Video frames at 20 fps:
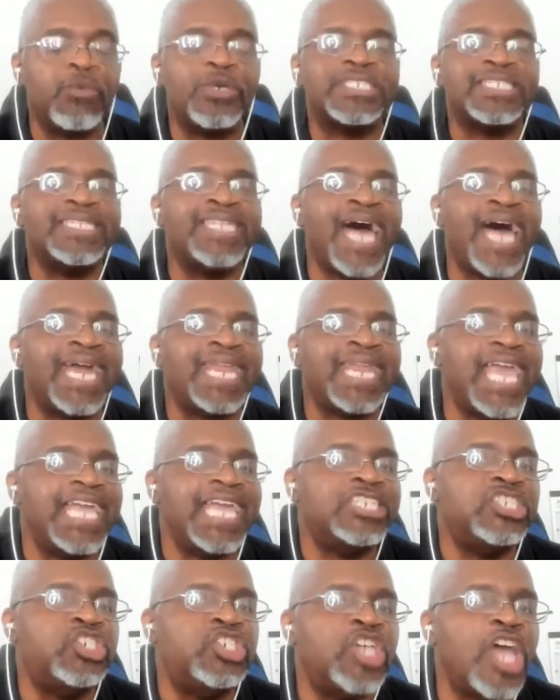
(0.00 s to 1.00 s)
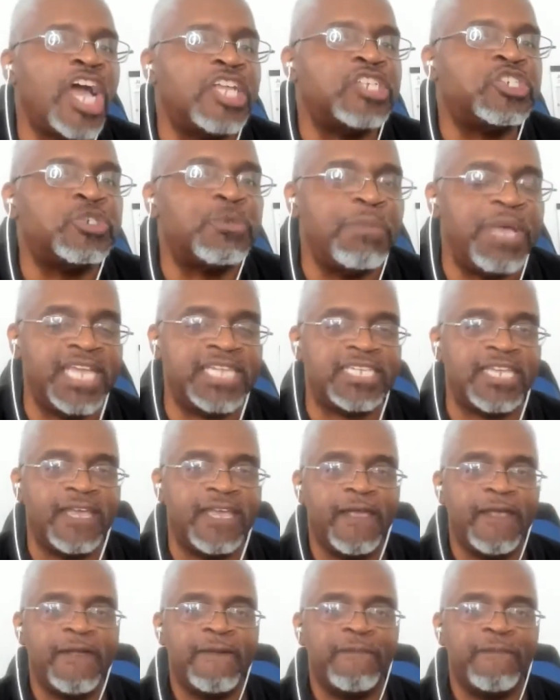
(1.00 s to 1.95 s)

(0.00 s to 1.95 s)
It was not a judgment.